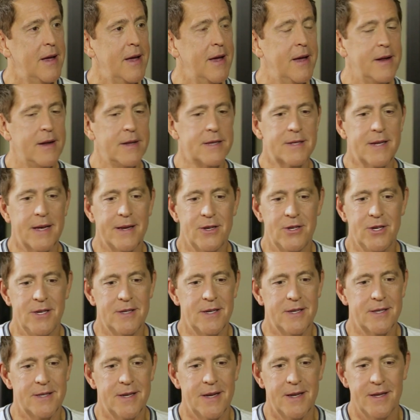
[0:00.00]
And it's like
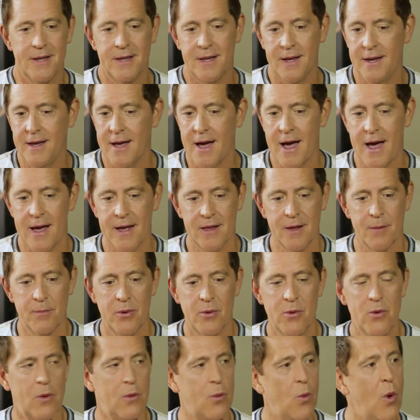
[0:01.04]
Jesus said to the guy at the
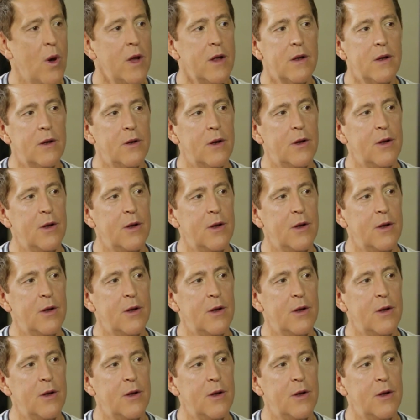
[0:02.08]
pool, What